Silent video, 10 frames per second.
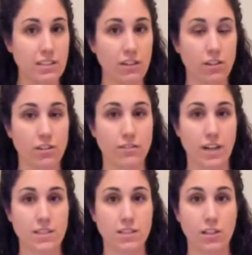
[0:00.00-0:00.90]
it could have
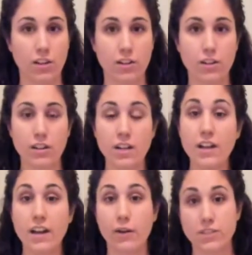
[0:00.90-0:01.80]
lasted longer.
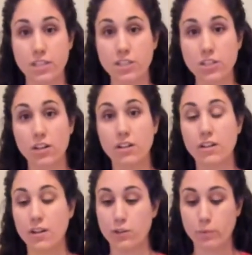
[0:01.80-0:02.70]
I was teaching on it,
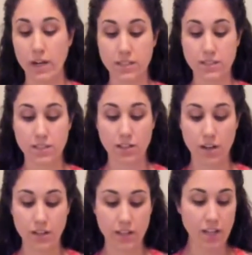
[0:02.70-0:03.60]
I was practicing
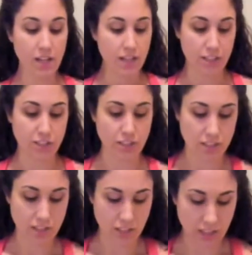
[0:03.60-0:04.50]
on it. It's
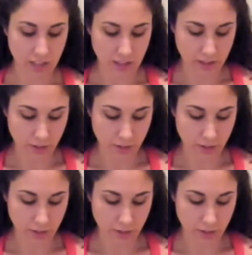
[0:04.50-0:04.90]
just the little